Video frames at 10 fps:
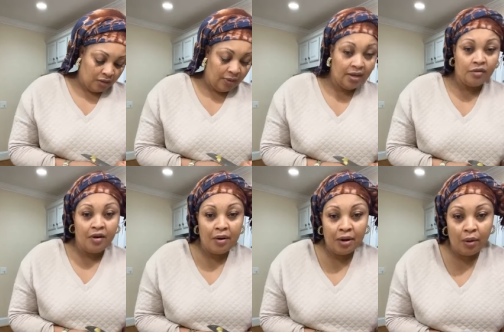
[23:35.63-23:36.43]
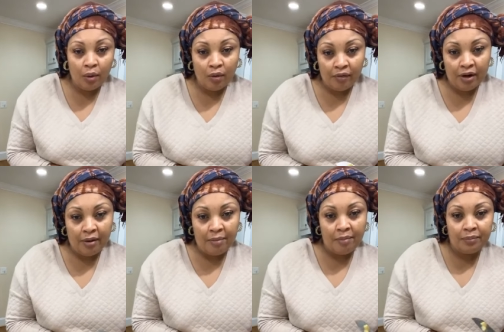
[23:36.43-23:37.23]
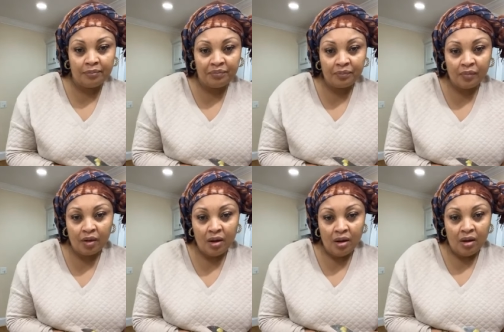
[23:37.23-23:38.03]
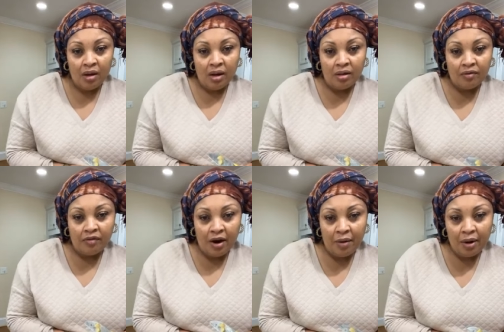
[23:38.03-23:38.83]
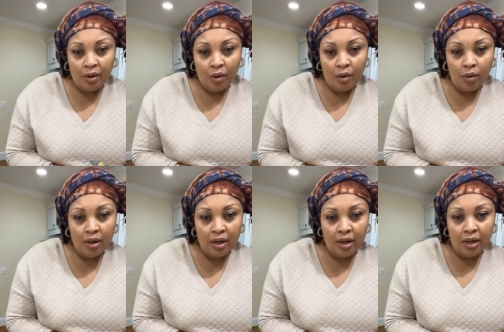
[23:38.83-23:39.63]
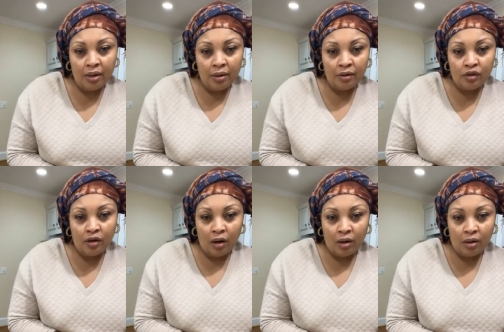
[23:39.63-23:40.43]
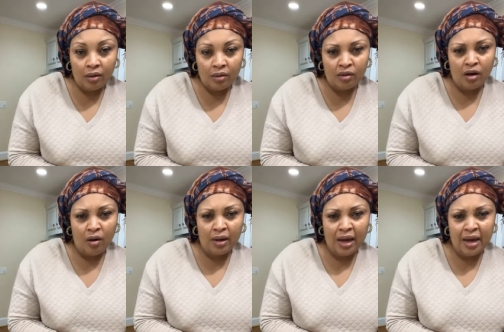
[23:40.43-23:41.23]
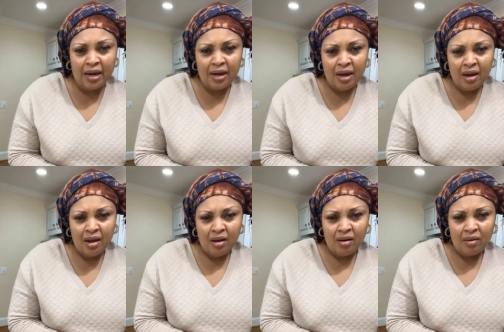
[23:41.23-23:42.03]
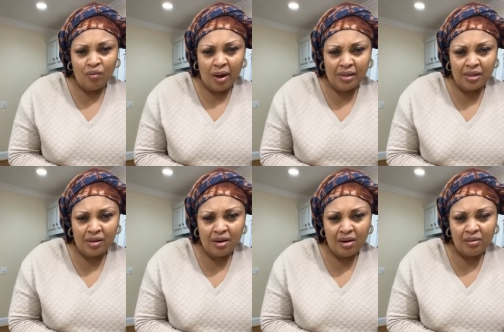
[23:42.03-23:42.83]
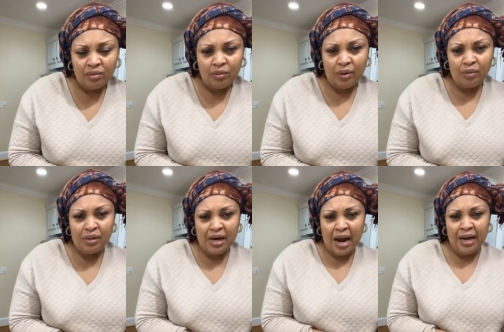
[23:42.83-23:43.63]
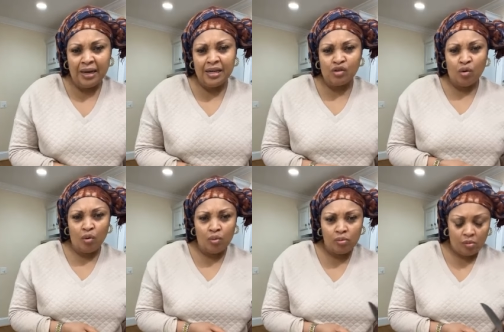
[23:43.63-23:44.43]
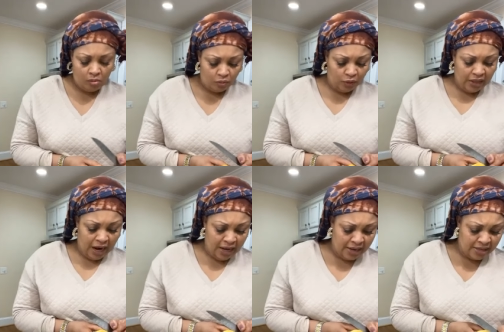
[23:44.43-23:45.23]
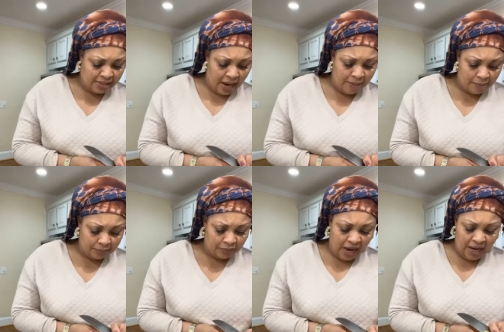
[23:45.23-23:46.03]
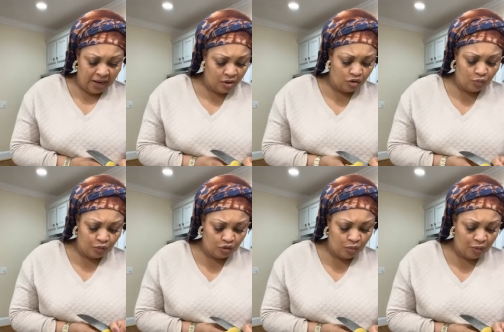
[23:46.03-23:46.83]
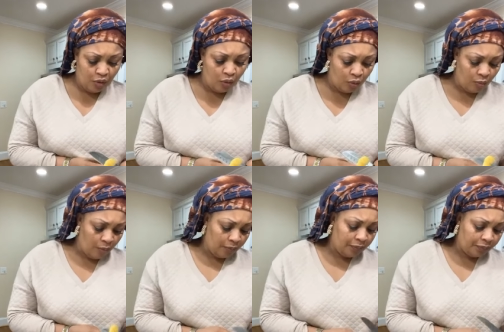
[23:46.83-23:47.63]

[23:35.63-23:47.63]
That's why it's very cold over there. It's very cold in Talk, Talk and what? Which island is cold? Which island is that? Island not supposed to be cold.